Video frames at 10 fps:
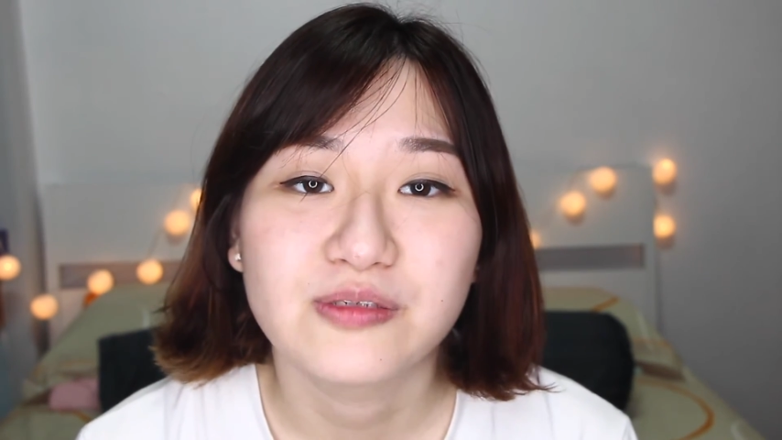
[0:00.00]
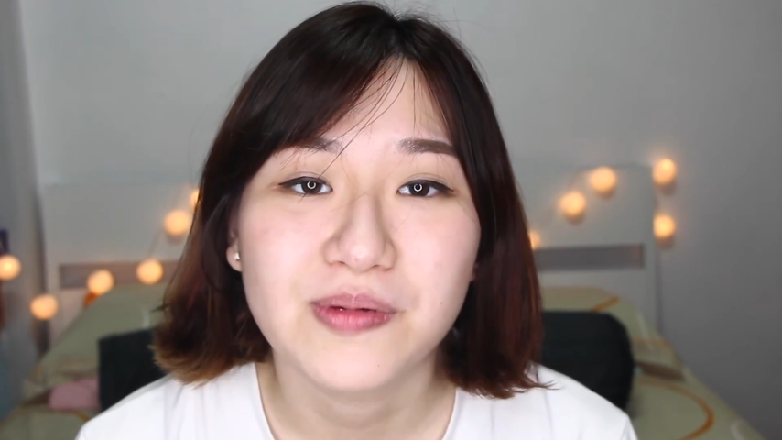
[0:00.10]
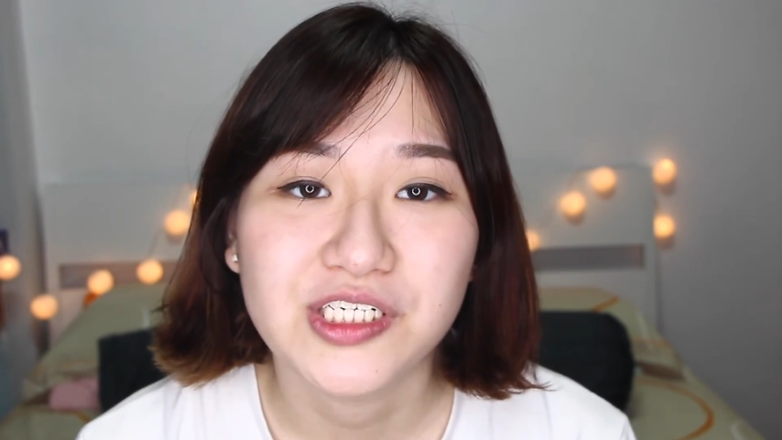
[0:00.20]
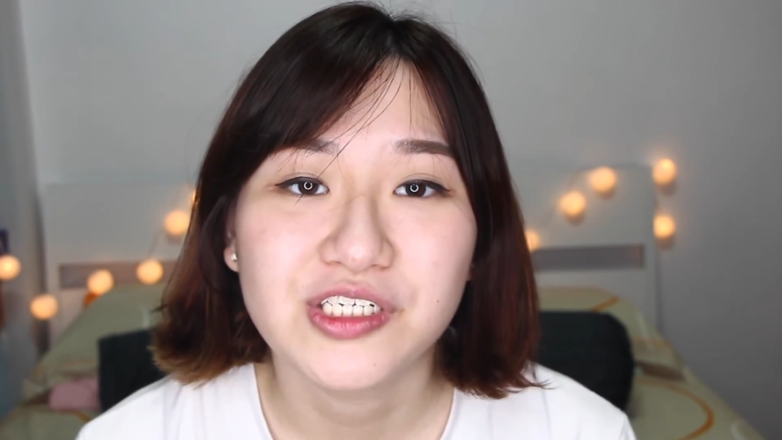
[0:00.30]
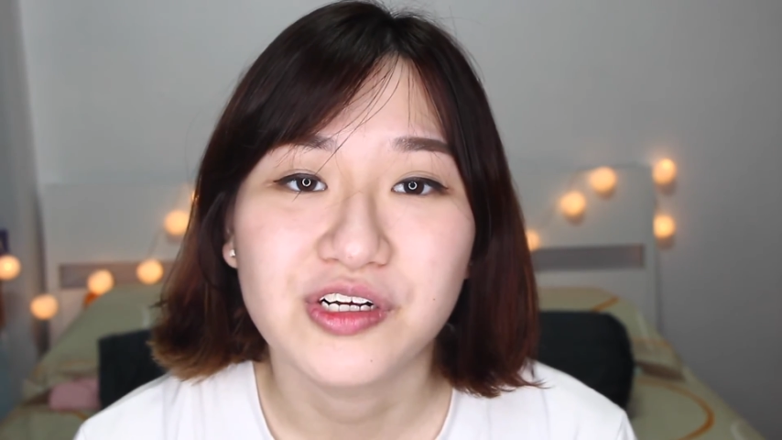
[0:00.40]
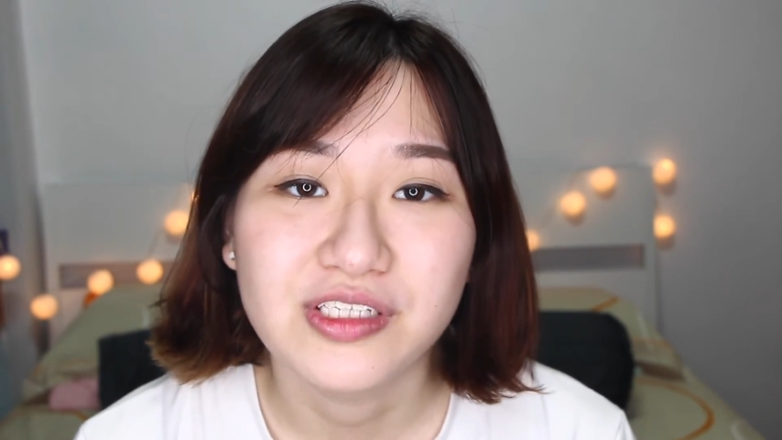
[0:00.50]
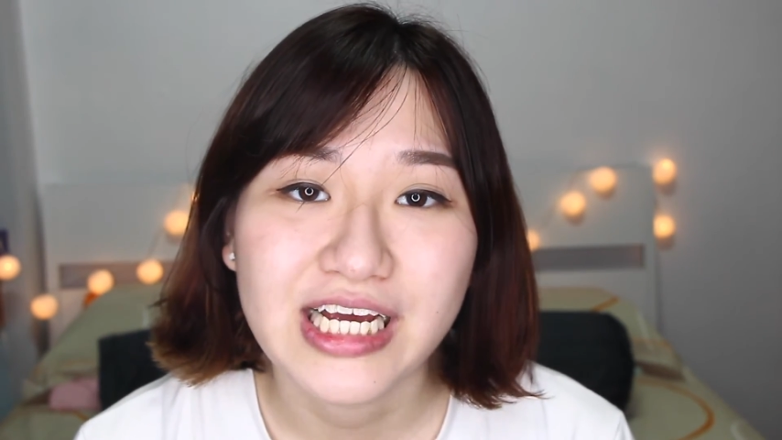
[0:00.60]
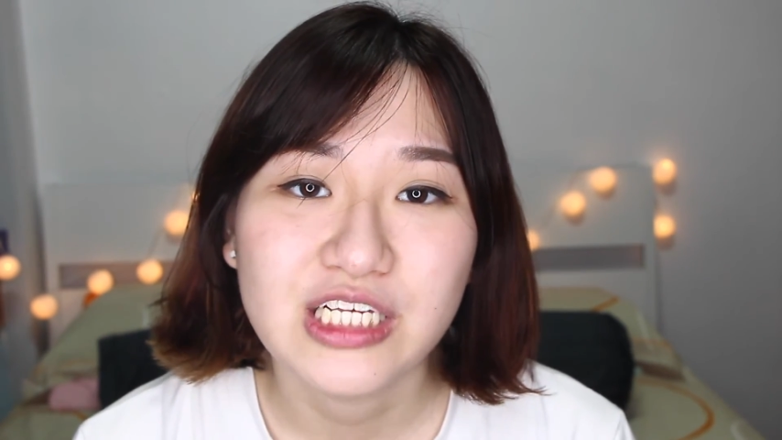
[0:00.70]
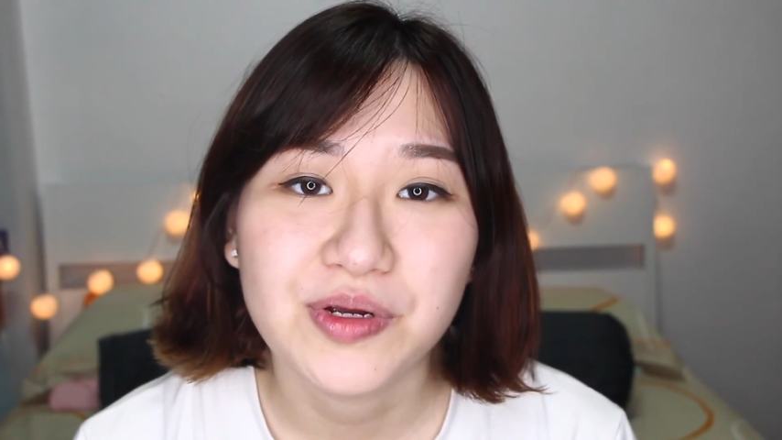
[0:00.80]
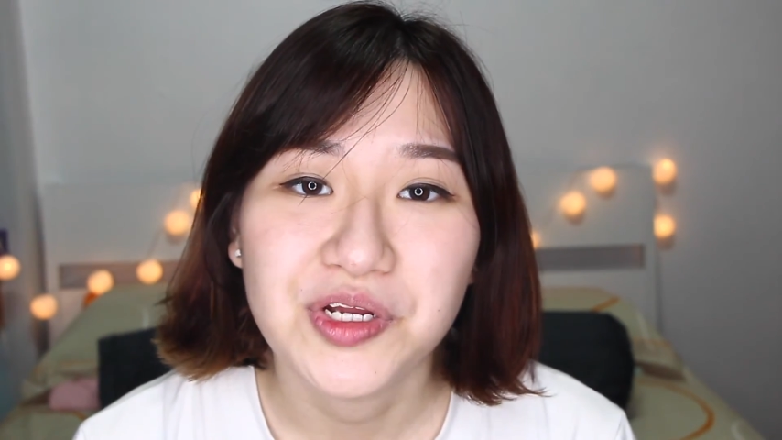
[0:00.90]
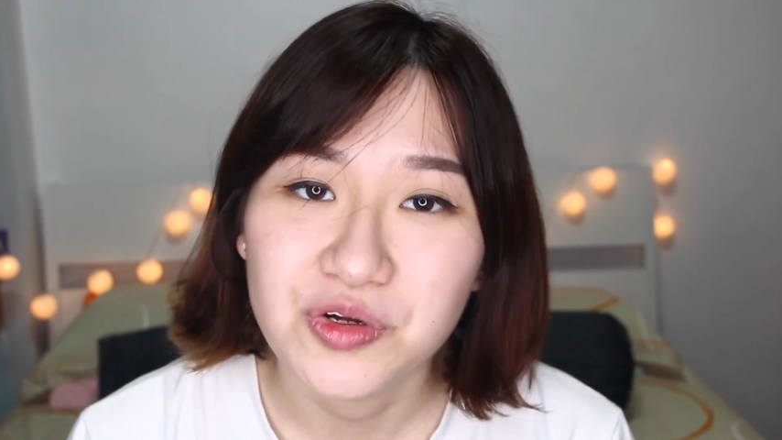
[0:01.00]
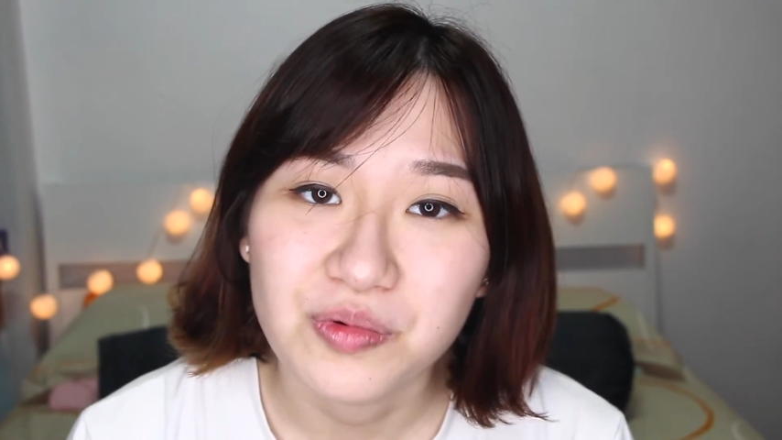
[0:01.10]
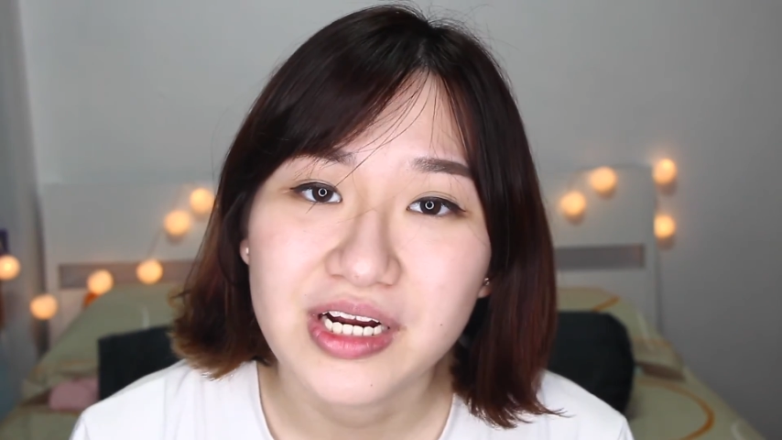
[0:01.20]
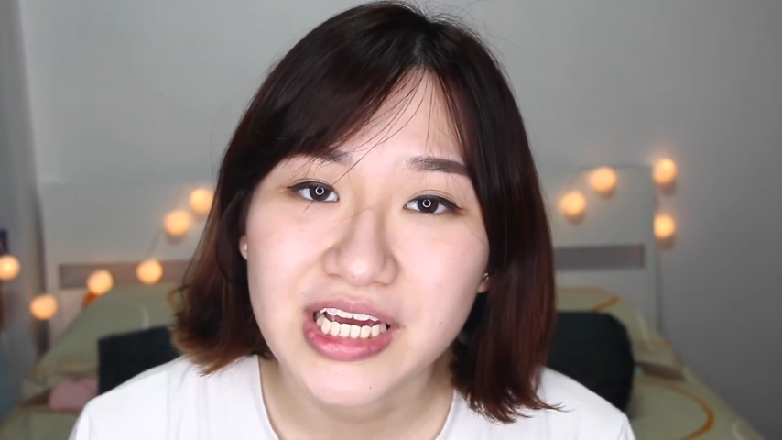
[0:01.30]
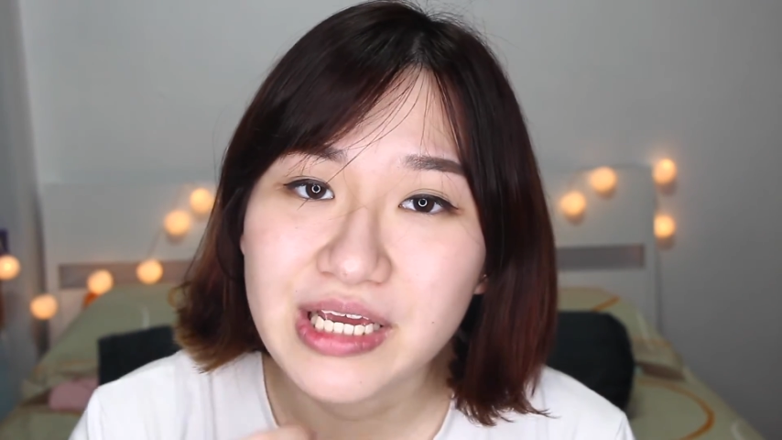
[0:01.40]
especially on days when you
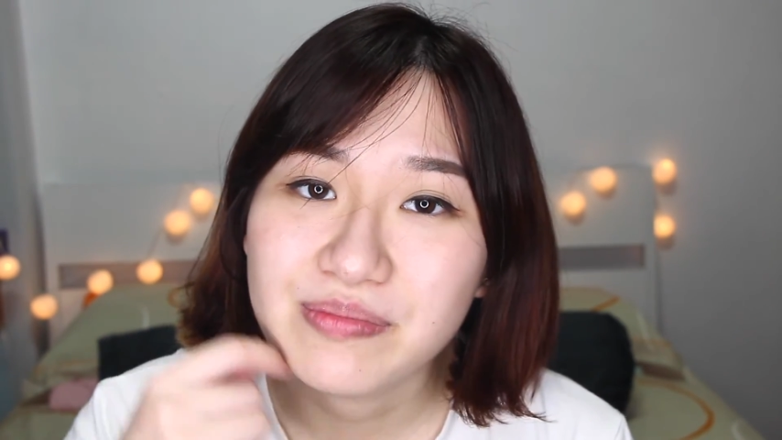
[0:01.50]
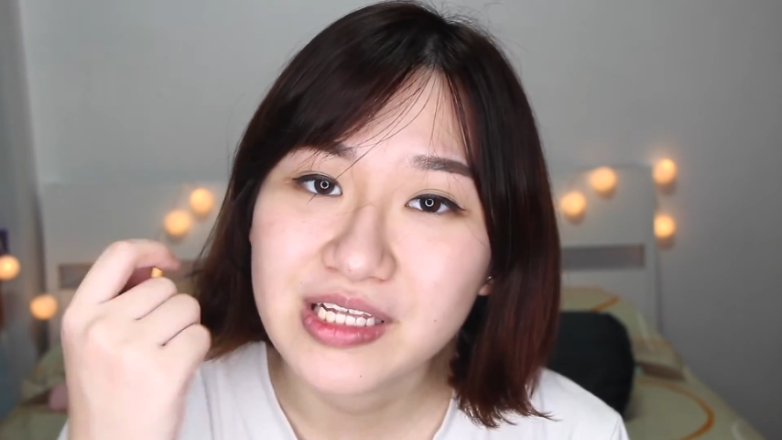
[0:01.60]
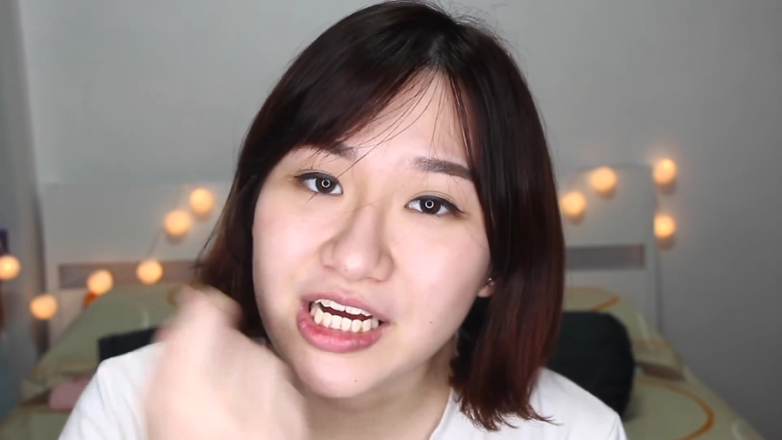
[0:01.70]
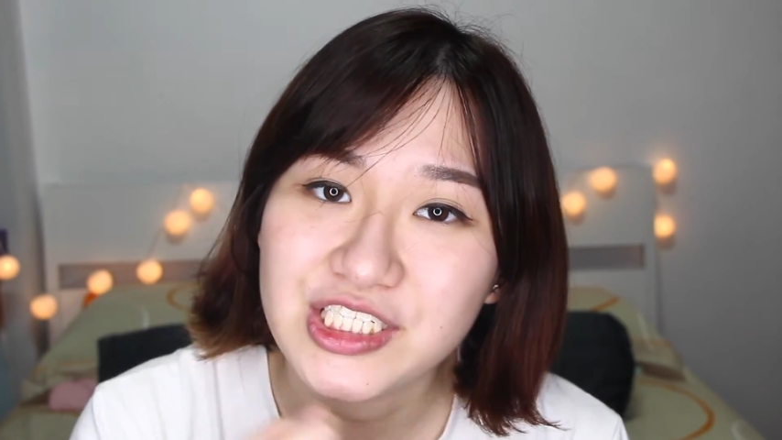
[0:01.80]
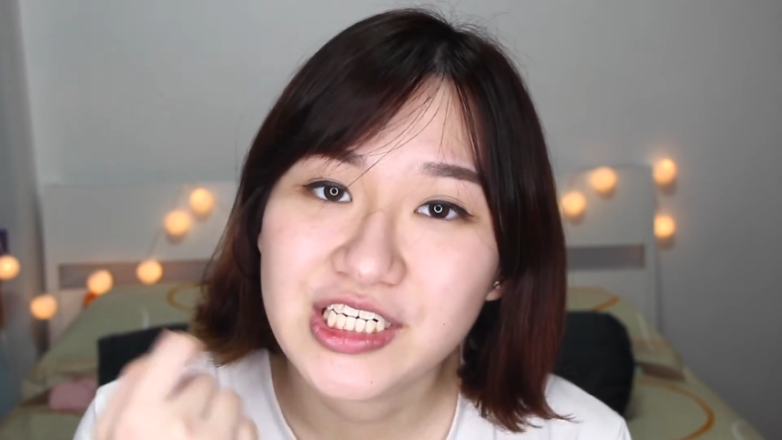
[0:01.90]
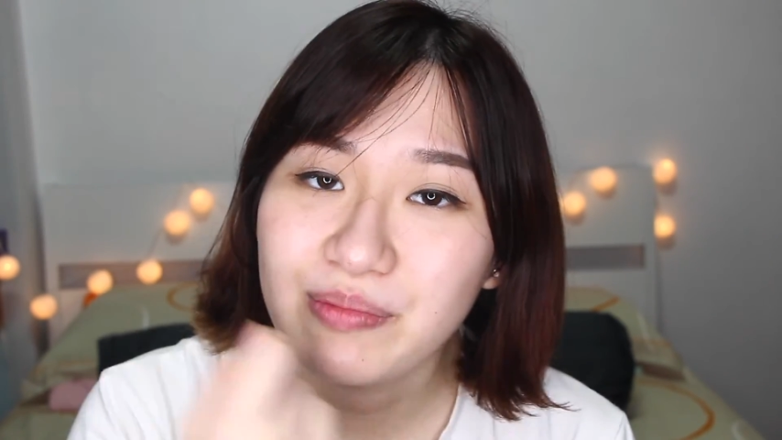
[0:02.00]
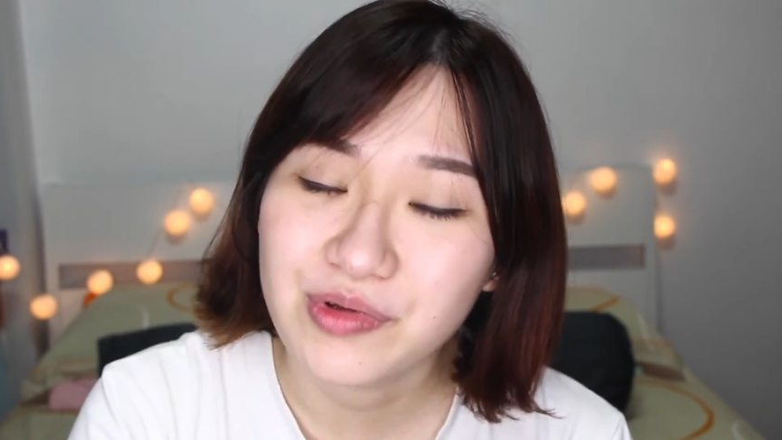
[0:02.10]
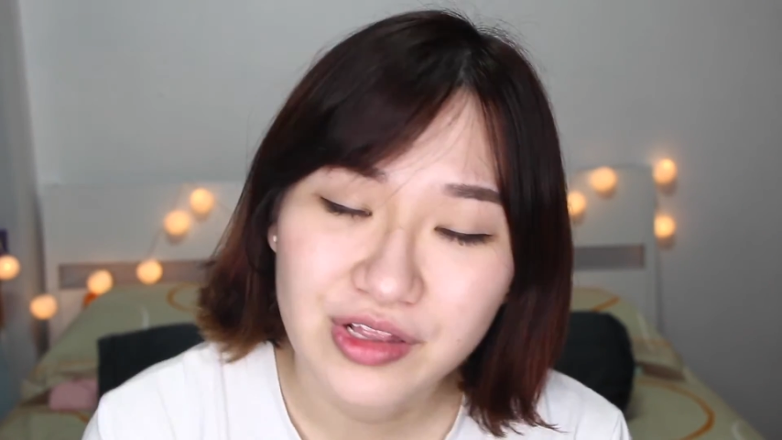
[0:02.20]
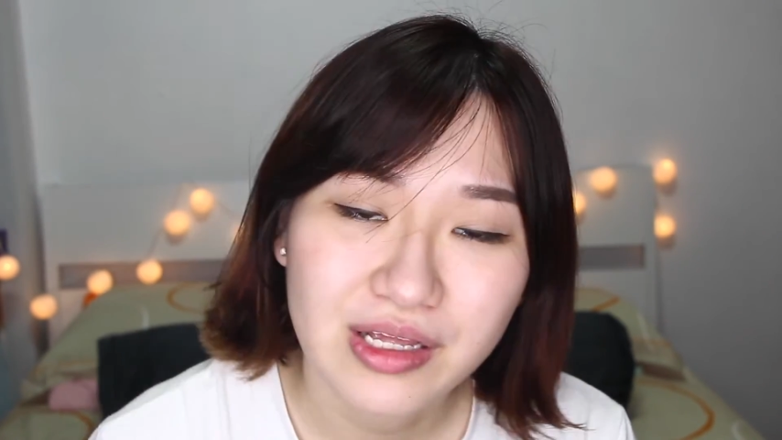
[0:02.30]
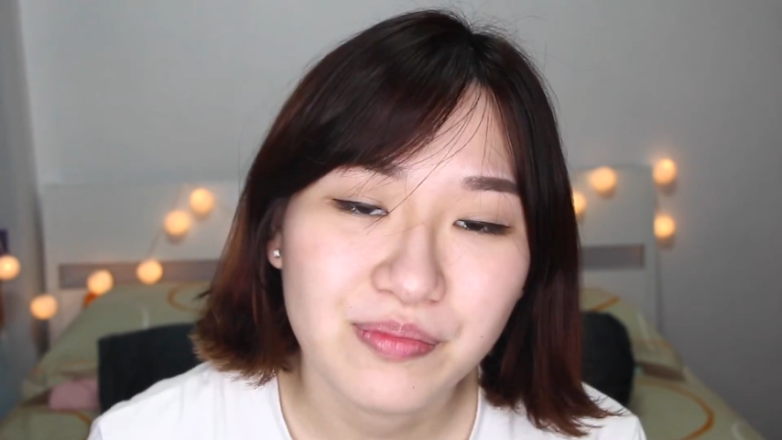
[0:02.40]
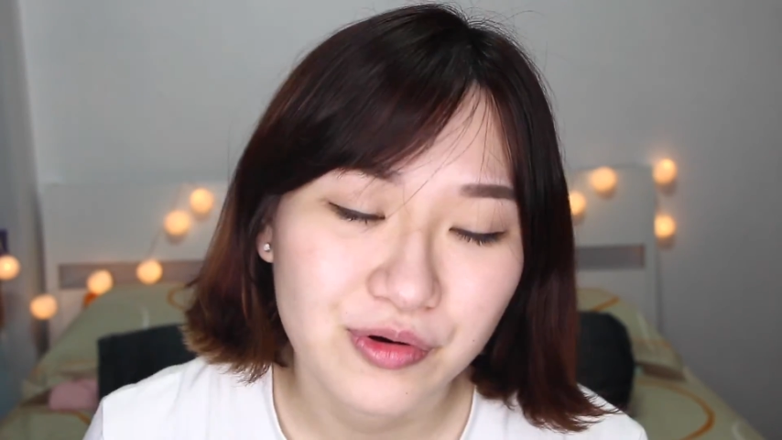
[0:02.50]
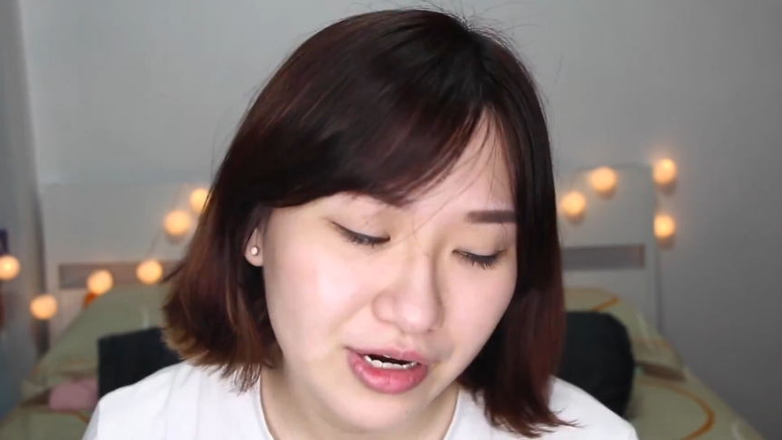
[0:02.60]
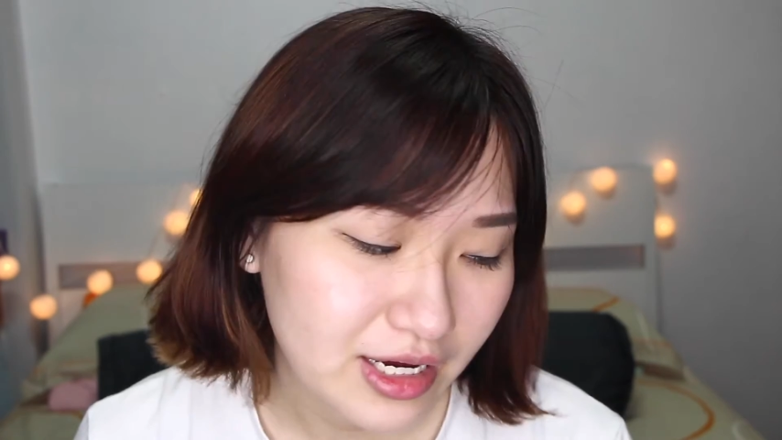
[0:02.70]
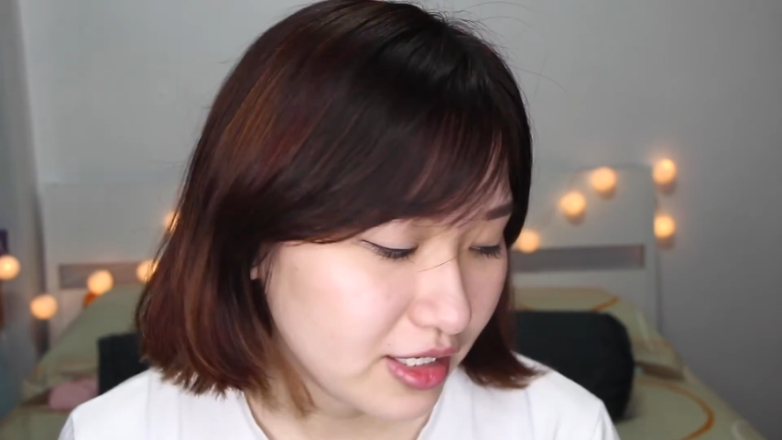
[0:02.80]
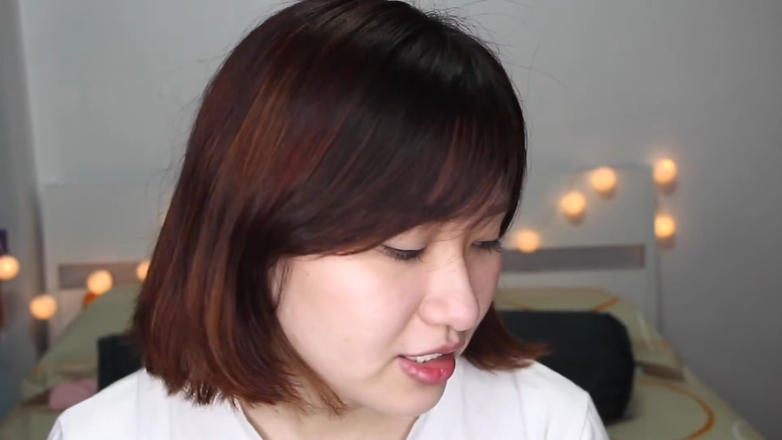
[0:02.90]
don't want to keep touching on your lip
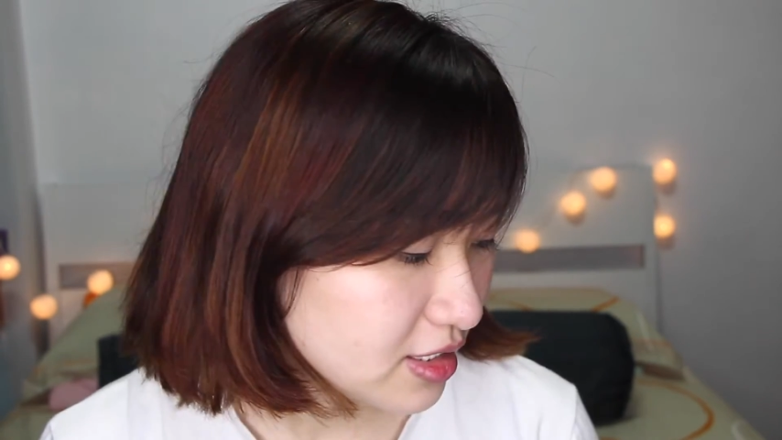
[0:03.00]
product.